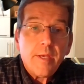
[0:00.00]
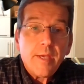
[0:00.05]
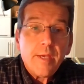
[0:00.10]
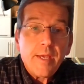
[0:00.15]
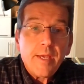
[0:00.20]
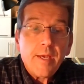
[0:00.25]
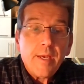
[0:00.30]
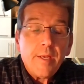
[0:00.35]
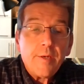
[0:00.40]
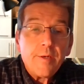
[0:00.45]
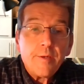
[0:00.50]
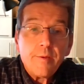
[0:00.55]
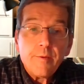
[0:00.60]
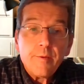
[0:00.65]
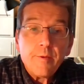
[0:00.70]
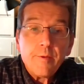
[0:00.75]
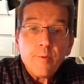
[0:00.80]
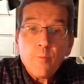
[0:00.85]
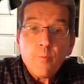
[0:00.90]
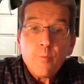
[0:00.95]
And
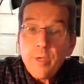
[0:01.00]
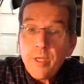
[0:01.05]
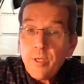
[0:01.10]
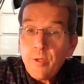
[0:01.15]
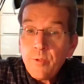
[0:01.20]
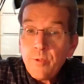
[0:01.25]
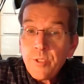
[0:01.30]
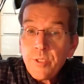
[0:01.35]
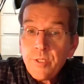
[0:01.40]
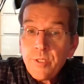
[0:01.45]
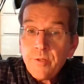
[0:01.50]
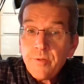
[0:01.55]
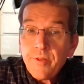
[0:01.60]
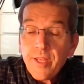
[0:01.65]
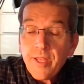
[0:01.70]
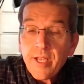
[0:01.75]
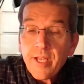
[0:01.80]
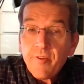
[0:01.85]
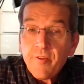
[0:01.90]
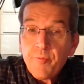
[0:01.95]
we used to
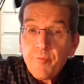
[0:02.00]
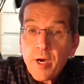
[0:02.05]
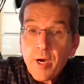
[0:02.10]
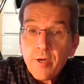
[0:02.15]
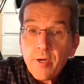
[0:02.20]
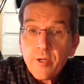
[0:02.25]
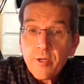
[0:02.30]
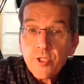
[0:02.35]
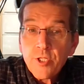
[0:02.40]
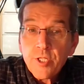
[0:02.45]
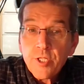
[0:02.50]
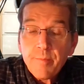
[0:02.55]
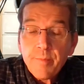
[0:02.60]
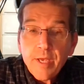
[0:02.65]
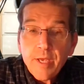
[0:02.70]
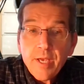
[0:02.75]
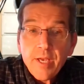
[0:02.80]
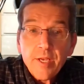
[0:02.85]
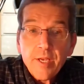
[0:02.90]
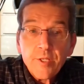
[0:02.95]
think of partnership
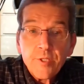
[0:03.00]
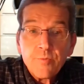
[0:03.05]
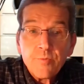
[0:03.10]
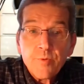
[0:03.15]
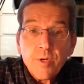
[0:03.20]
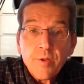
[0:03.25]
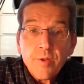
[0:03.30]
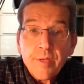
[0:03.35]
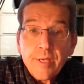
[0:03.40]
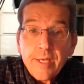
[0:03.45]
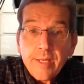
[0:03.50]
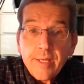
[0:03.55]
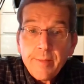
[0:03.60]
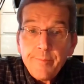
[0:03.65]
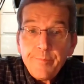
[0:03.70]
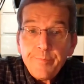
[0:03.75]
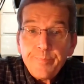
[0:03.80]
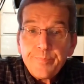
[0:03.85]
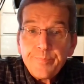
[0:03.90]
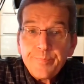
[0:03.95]
as really
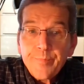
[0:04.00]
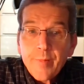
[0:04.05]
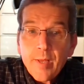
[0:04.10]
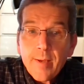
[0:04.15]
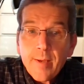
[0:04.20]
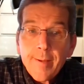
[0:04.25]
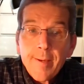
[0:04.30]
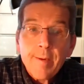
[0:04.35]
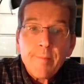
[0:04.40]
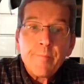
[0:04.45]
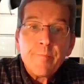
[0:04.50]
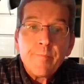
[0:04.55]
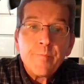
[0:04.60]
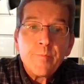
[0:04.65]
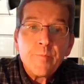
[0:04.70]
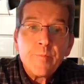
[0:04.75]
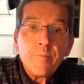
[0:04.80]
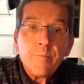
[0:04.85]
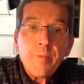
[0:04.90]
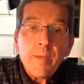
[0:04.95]

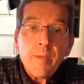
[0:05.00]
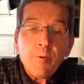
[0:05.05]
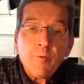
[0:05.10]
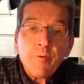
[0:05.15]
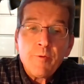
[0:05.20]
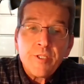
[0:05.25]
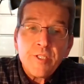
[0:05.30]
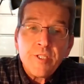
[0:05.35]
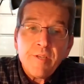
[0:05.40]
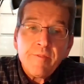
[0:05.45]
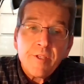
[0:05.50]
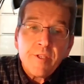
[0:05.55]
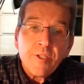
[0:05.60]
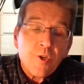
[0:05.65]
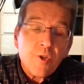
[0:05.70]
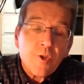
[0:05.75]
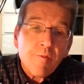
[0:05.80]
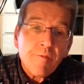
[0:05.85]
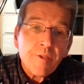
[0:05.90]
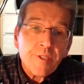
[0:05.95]
people receiving
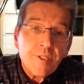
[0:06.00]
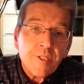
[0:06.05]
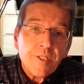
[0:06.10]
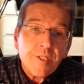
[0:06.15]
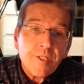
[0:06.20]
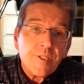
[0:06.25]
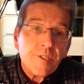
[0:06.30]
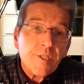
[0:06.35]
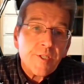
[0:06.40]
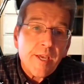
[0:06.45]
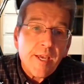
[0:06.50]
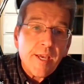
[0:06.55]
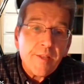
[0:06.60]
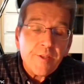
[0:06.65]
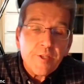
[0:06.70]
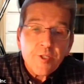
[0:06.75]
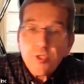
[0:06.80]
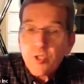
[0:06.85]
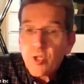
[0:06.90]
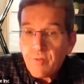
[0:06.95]
services
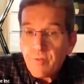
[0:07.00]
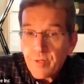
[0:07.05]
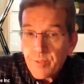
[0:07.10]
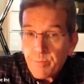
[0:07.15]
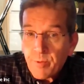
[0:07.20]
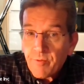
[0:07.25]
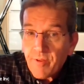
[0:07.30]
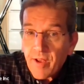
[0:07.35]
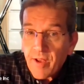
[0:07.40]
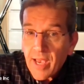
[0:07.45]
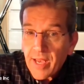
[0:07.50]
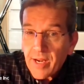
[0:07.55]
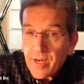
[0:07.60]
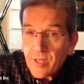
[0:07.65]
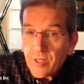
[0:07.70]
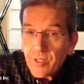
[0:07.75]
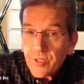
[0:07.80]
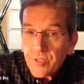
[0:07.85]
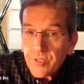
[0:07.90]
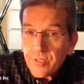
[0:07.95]
and the service
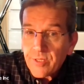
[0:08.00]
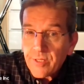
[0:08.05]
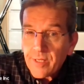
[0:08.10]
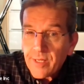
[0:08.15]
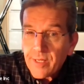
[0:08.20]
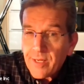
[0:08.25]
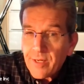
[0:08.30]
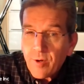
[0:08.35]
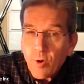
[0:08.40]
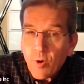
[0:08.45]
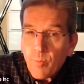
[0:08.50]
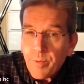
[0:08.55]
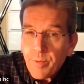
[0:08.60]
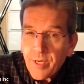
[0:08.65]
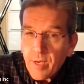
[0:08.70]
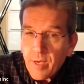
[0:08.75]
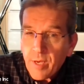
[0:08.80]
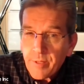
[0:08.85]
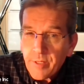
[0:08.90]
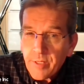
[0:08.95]
providers and
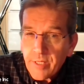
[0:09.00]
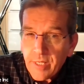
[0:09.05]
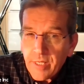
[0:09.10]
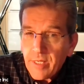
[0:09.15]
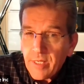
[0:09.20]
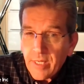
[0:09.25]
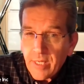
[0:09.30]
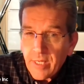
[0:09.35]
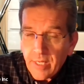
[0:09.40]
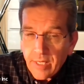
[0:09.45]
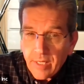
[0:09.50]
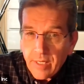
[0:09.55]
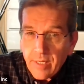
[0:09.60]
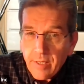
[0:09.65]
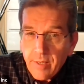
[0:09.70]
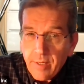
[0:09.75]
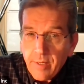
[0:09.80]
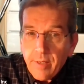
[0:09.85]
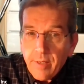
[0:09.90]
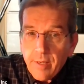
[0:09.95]
OPWDD,
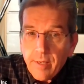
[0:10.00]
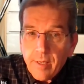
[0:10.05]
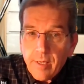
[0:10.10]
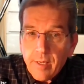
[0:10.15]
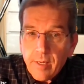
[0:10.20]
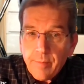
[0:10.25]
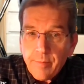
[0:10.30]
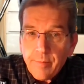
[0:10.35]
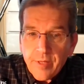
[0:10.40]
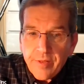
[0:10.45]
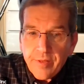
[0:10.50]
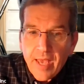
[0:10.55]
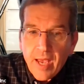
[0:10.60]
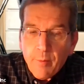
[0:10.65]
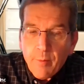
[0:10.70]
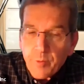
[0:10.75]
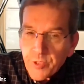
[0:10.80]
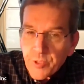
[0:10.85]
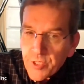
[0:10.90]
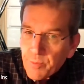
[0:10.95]

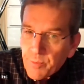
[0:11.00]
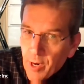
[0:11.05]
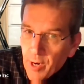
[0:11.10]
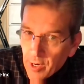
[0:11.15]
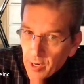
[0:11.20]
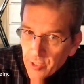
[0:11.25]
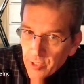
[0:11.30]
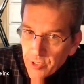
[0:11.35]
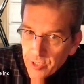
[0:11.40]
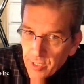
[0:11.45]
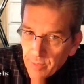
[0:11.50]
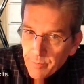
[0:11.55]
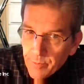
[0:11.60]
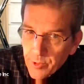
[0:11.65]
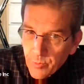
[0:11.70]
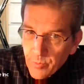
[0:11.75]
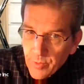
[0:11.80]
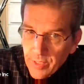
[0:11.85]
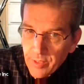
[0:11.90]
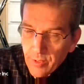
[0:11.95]
that was the partnership
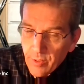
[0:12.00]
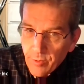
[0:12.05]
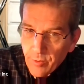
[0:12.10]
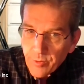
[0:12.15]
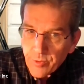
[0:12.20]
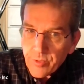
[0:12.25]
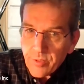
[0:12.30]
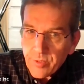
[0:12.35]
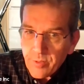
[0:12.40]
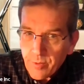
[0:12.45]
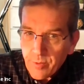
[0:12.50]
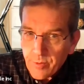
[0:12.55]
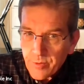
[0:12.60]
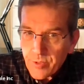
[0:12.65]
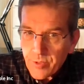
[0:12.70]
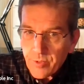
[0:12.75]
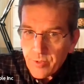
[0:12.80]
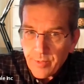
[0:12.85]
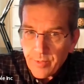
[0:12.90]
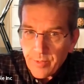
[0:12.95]
between those
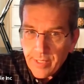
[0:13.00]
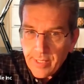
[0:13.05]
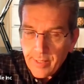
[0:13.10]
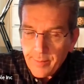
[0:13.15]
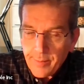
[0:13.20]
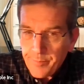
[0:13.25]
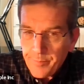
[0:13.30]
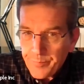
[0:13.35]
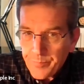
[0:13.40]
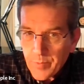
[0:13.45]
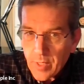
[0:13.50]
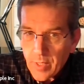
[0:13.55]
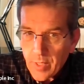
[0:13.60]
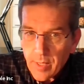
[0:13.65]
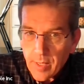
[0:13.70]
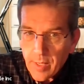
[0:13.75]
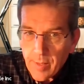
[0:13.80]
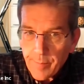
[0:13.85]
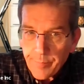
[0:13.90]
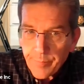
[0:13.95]
three
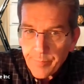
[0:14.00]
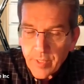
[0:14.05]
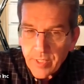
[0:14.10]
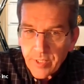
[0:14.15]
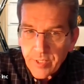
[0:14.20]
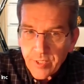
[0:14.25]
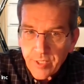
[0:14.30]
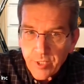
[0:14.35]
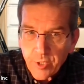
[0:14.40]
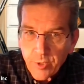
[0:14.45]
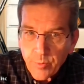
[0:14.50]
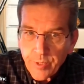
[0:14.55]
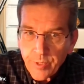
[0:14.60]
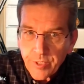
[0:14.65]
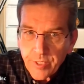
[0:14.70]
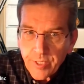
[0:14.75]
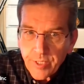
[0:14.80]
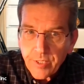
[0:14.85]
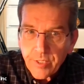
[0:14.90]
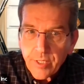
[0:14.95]

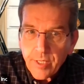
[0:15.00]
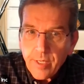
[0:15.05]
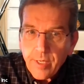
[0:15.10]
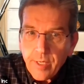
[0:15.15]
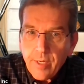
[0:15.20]
constituencies.